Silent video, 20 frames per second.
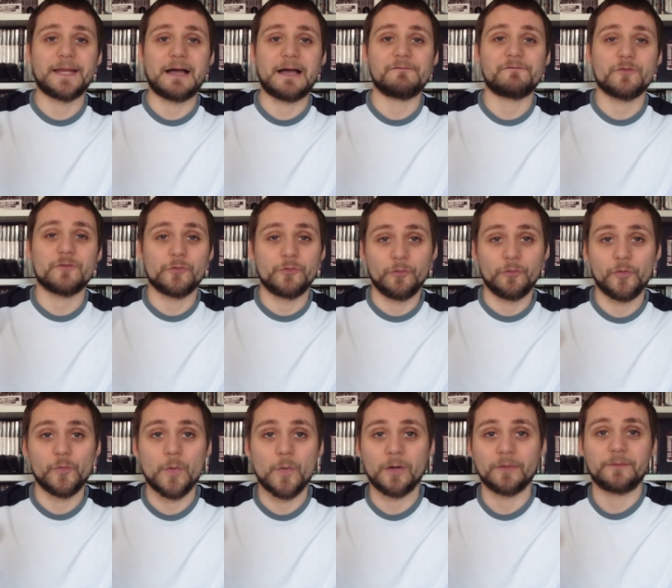out for
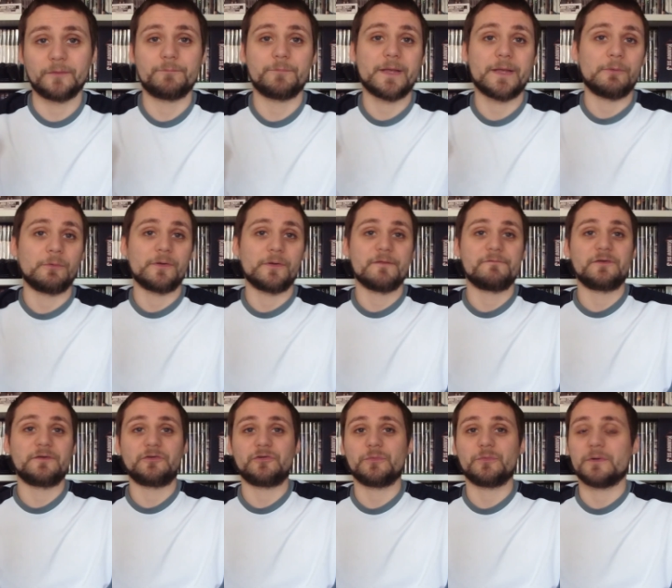another one, get one of the
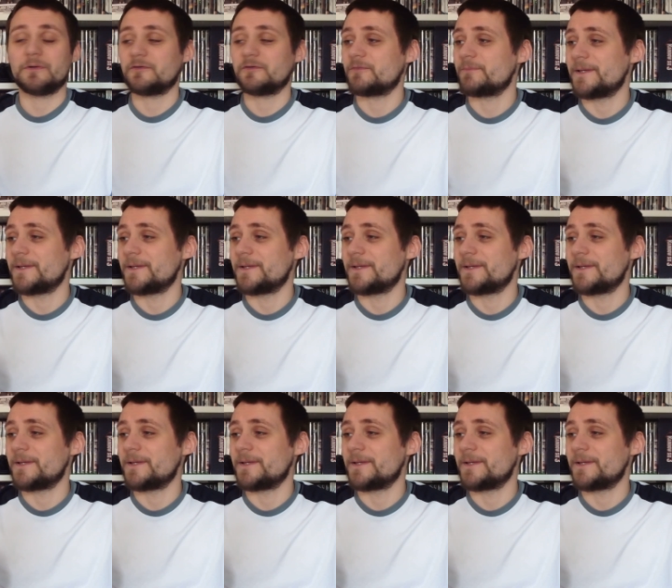official ones.